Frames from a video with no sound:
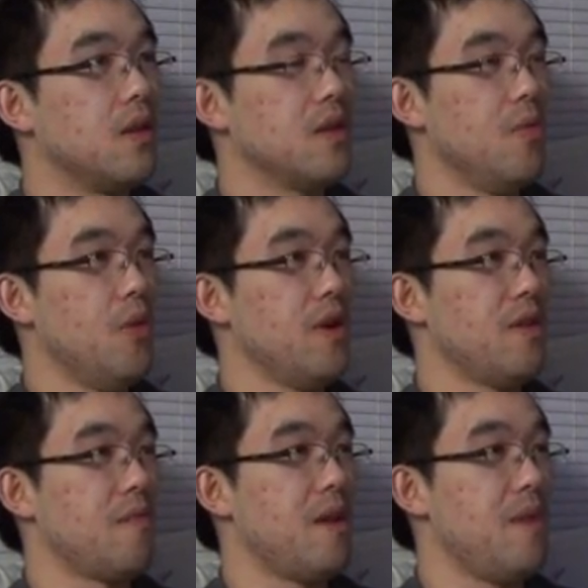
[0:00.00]
As I'm
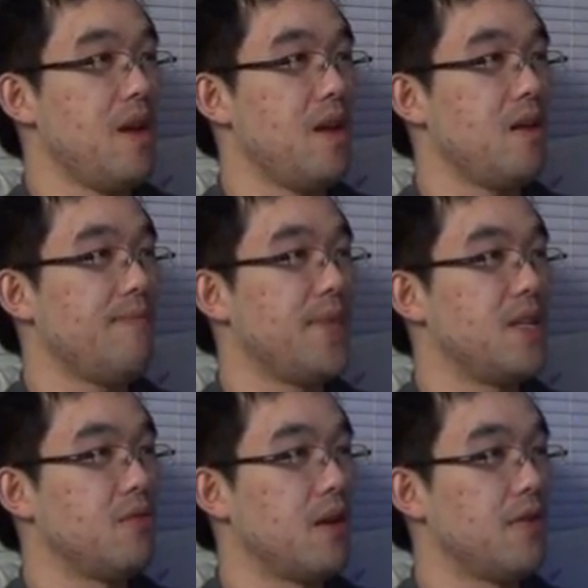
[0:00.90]
wondering, maybe
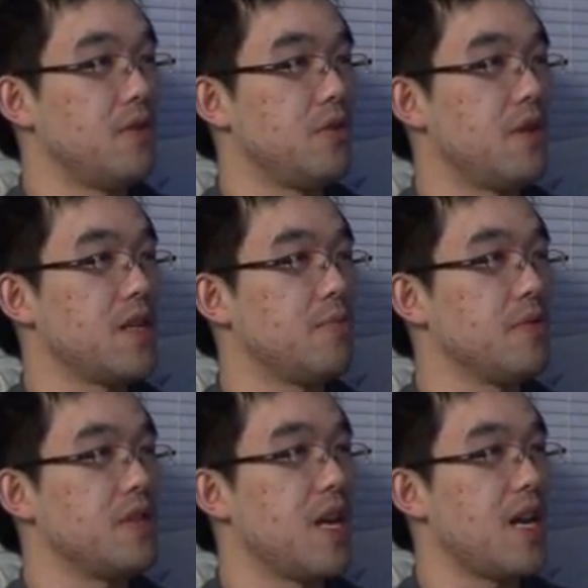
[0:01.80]
it's one of those you're not
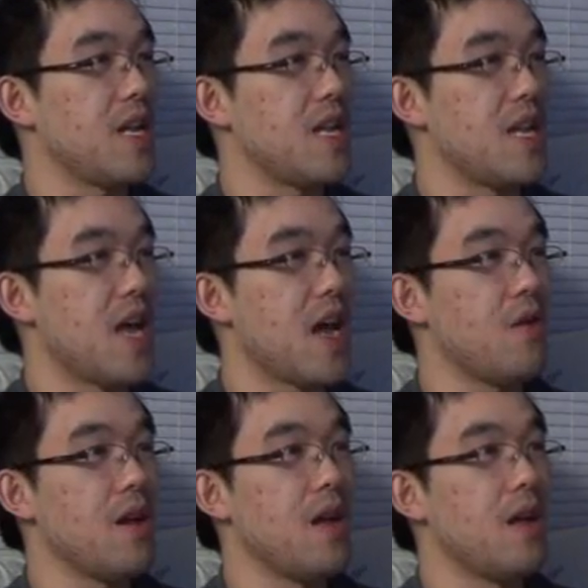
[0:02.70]
supposed to get it yet